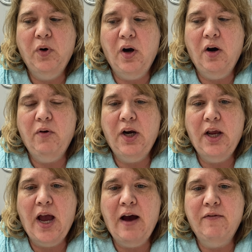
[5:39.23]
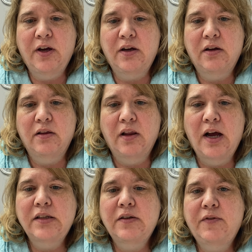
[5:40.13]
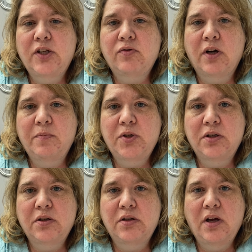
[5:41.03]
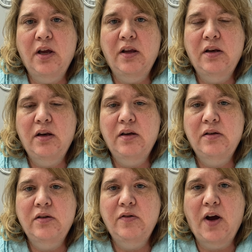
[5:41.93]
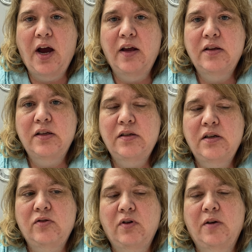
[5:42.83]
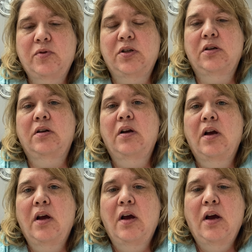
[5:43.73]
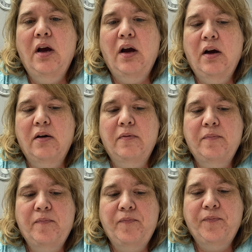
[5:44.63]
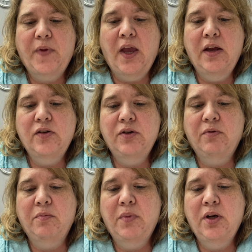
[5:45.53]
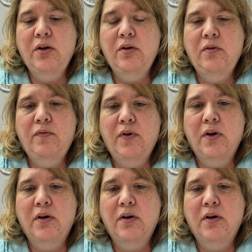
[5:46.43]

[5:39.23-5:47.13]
already having lots of disruptions, and to add this disruption and to remove